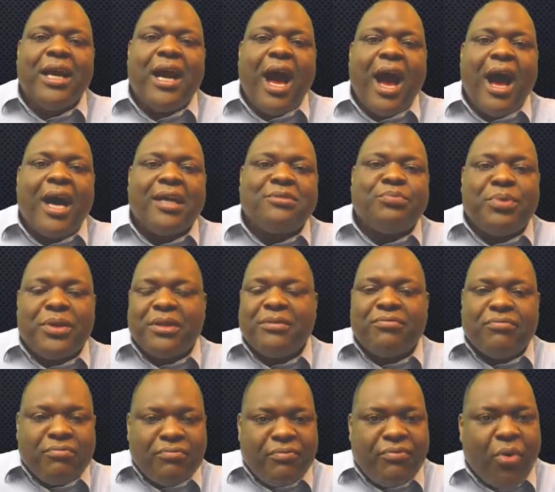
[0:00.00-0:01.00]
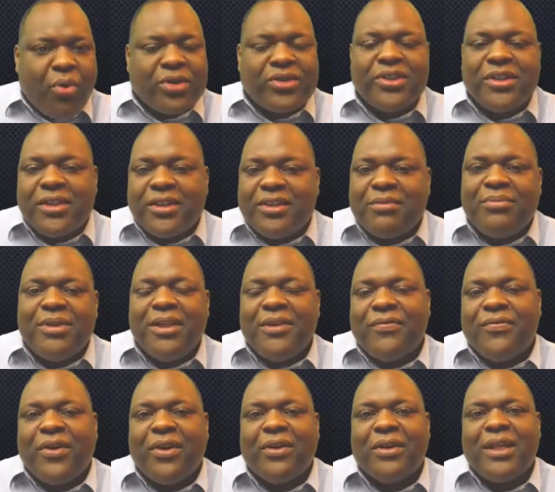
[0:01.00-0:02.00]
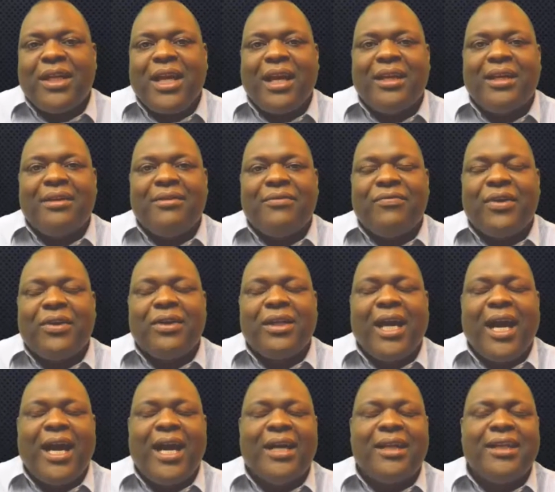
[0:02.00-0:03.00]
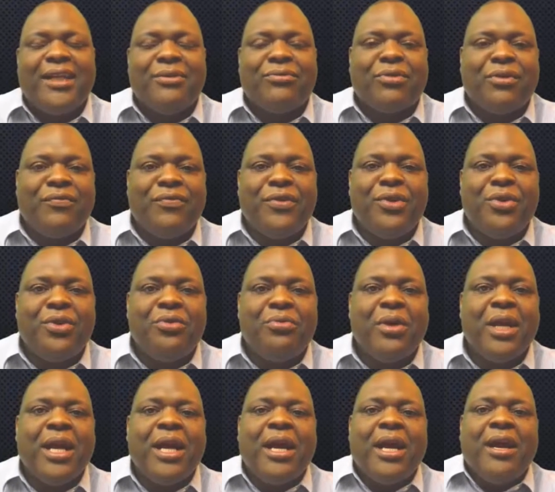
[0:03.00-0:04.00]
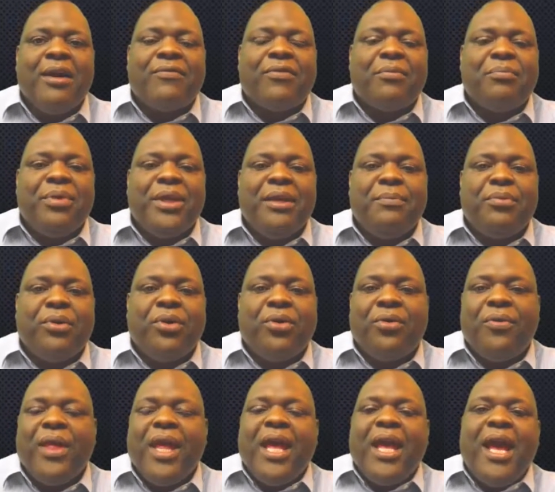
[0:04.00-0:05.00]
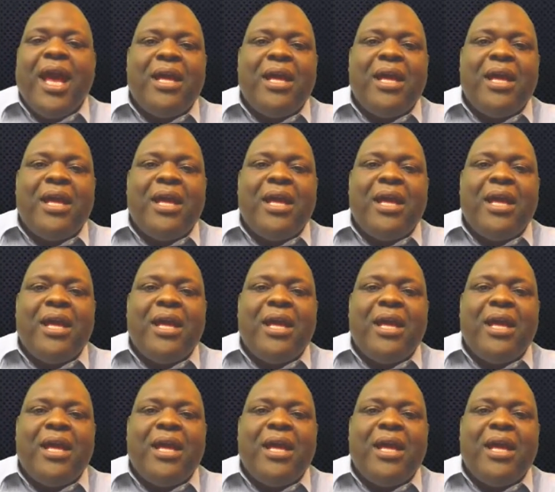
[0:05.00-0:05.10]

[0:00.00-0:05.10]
I've been fortunate to be fairly highly reviewed from people.